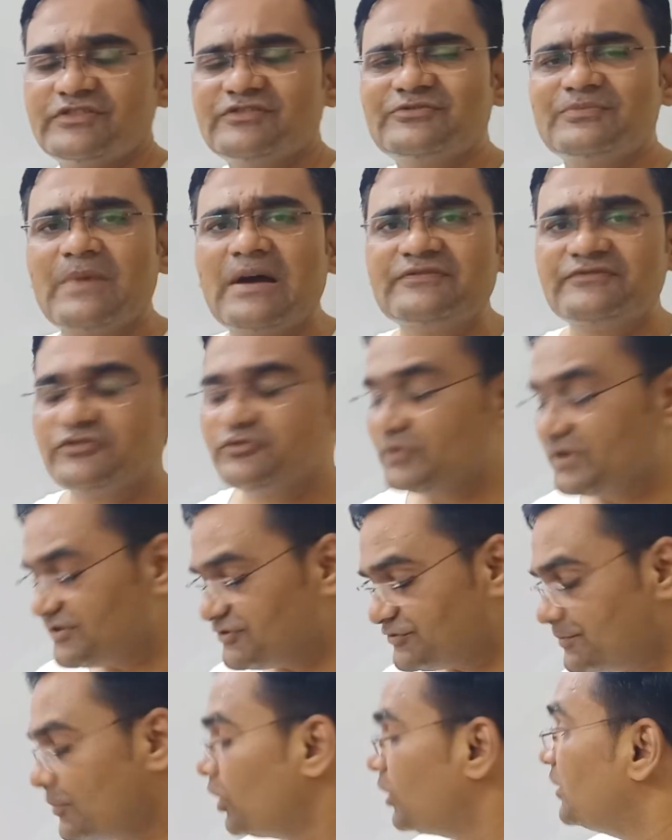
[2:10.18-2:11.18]
Its mass is very
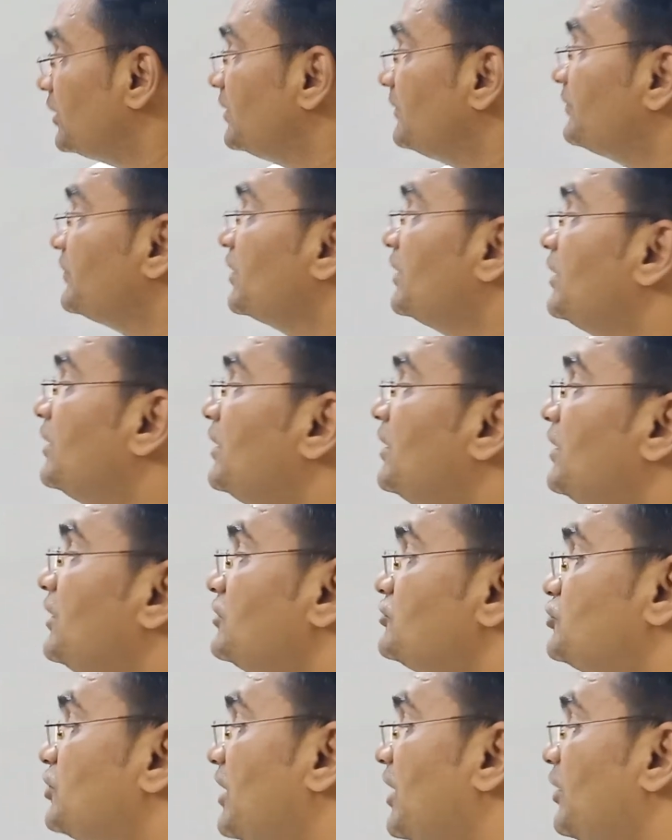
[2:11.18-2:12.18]
small.
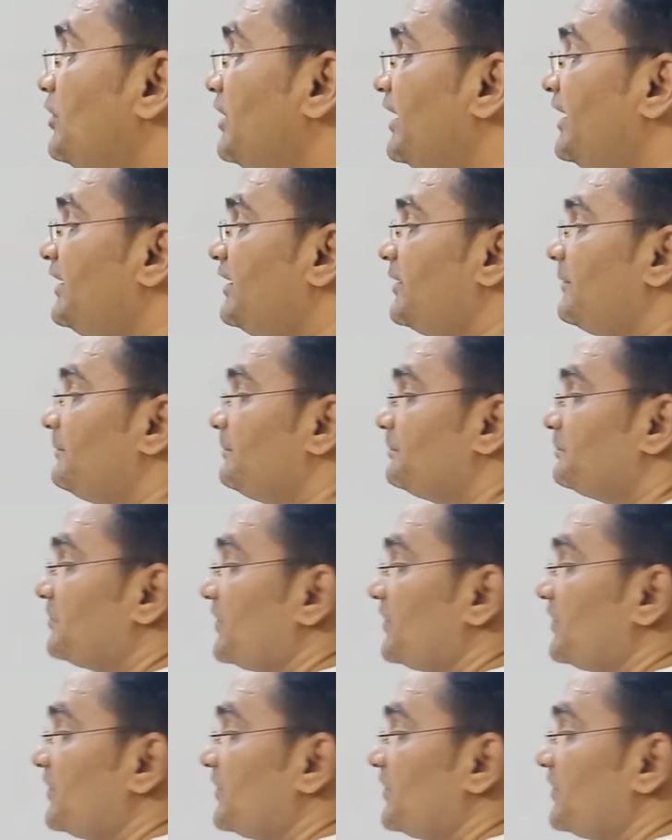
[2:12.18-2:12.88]
So now let